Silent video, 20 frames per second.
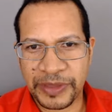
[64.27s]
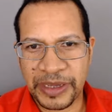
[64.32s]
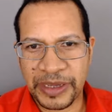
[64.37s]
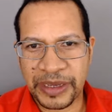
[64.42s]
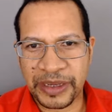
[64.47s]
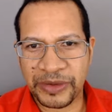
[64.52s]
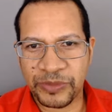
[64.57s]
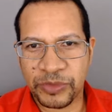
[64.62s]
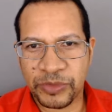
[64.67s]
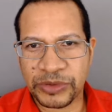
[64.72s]

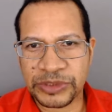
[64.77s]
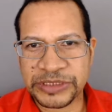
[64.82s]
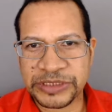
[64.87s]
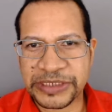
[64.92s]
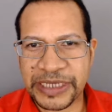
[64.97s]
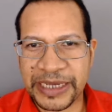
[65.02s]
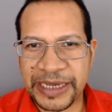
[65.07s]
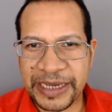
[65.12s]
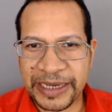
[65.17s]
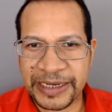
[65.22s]
I wanted
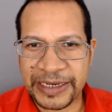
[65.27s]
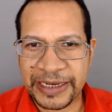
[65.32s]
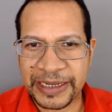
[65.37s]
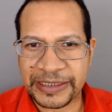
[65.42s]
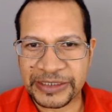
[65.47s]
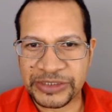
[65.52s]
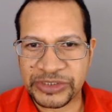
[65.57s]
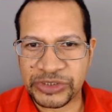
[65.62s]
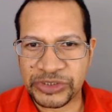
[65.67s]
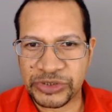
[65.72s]
to
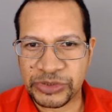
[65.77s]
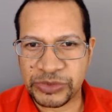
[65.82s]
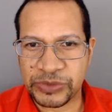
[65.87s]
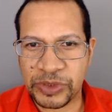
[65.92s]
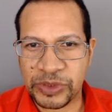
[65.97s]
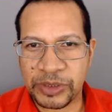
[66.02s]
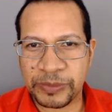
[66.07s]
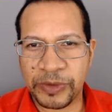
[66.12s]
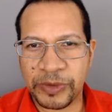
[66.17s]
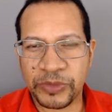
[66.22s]
highlight to
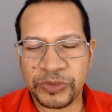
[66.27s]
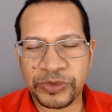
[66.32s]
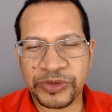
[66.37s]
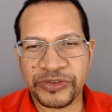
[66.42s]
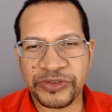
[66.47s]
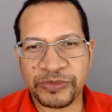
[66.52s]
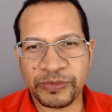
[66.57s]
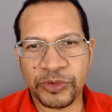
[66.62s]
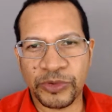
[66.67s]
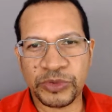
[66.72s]
you about
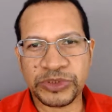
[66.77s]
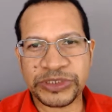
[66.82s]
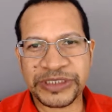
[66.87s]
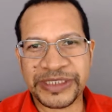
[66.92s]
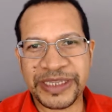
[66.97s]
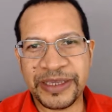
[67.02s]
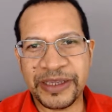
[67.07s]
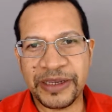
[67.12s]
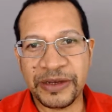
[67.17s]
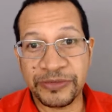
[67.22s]
this most
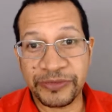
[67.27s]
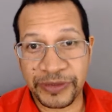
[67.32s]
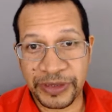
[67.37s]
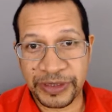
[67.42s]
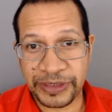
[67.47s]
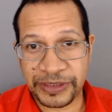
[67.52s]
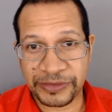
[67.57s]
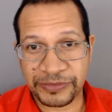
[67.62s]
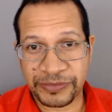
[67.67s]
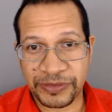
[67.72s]

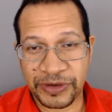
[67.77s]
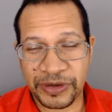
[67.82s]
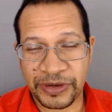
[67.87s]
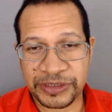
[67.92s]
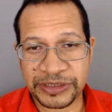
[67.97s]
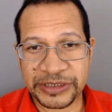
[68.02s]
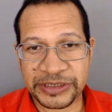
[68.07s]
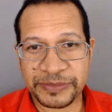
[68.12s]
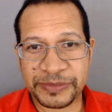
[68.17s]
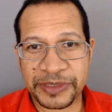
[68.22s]
innovative
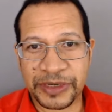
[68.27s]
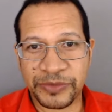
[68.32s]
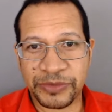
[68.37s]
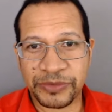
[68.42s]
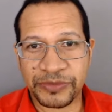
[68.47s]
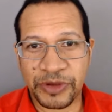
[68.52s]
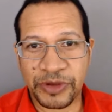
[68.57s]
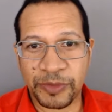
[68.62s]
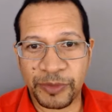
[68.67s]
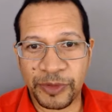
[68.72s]
concept that
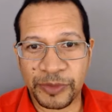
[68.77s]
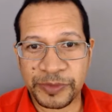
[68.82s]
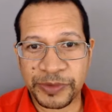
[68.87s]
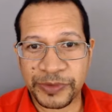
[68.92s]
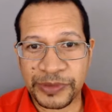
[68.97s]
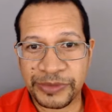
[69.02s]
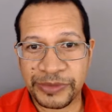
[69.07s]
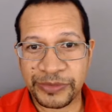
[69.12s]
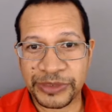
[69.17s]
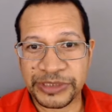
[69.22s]
we've come up
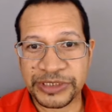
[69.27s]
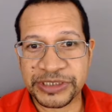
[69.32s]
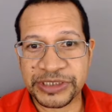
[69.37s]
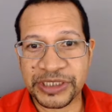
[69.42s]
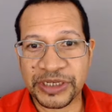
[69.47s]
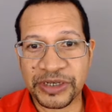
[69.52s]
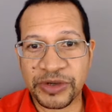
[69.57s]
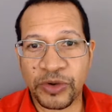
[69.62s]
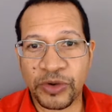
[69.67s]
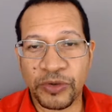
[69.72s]
with, which is
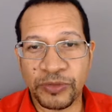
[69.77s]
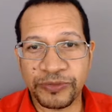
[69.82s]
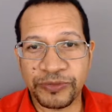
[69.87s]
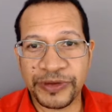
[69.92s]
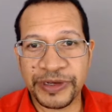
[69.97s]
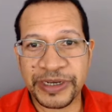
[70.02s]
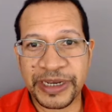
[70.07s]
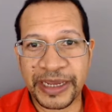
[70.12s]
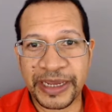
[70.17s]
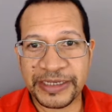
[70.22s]
a
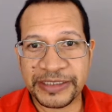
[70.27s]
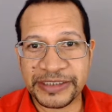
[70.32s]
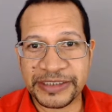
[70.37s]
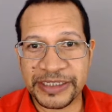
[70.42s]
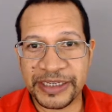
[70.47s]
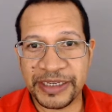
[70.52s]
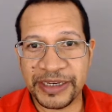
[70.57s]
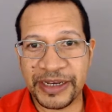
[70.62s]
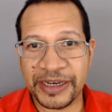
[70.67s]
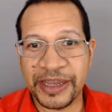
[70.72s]

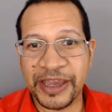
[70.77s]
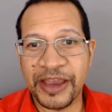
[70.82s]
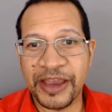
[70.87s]
COVID-19